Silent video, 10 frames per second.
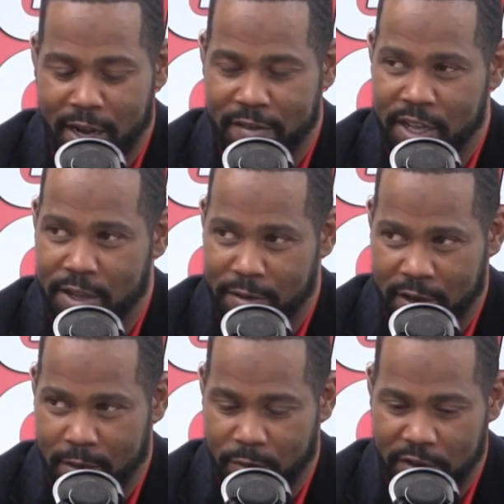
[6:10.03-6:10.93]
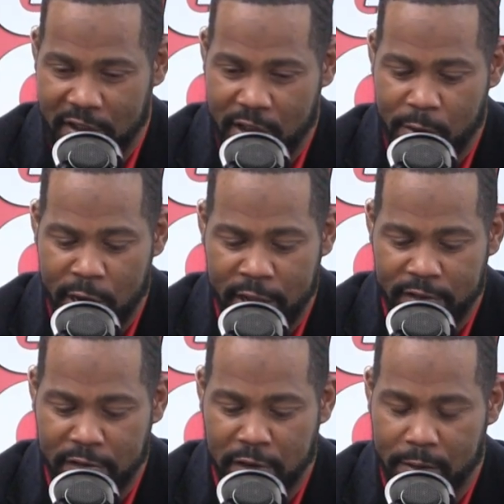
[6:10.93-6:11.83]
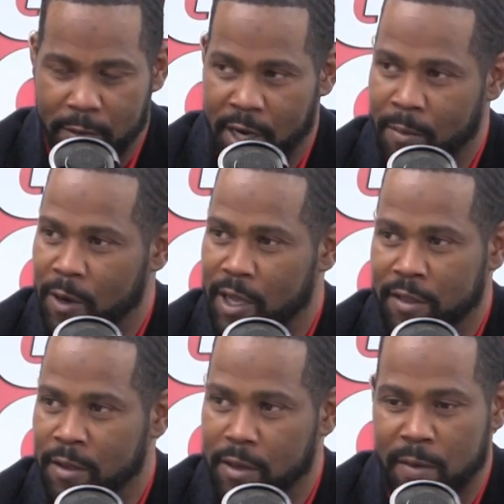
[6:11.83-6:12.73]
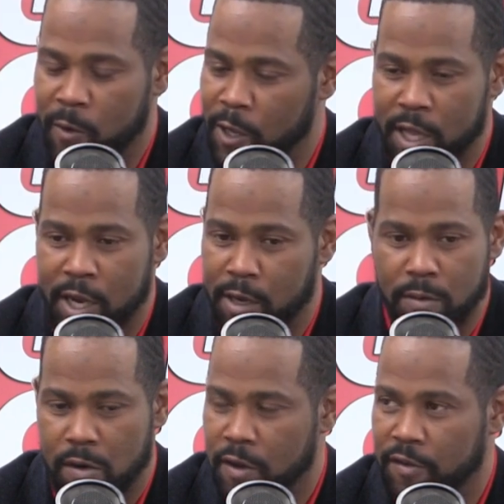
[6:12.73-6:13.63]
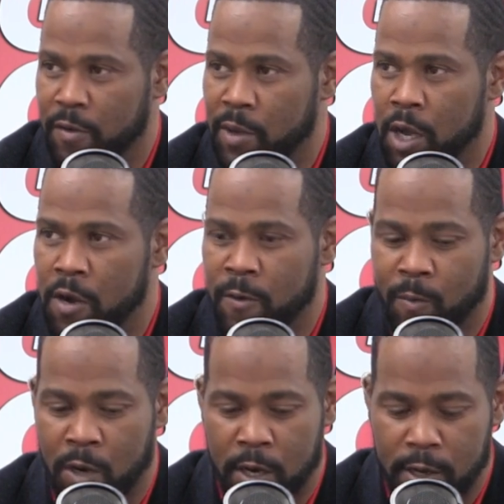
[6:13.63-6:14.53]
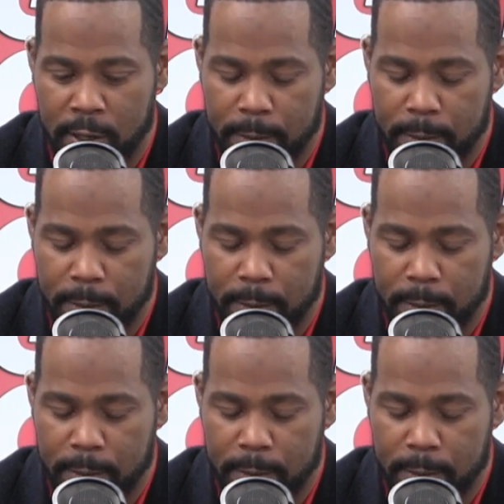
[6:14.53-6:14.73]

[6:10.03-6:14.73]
tell you something. You segued into something, and I'm gonna hit it. And it's gonna be a home run.